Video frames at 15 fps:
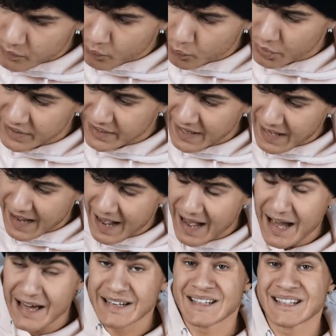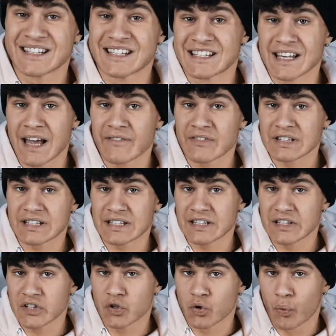we're gonna add
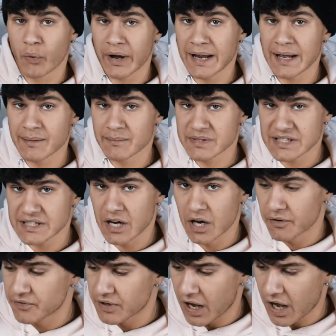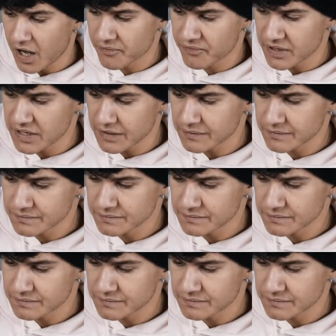17 grams of coffee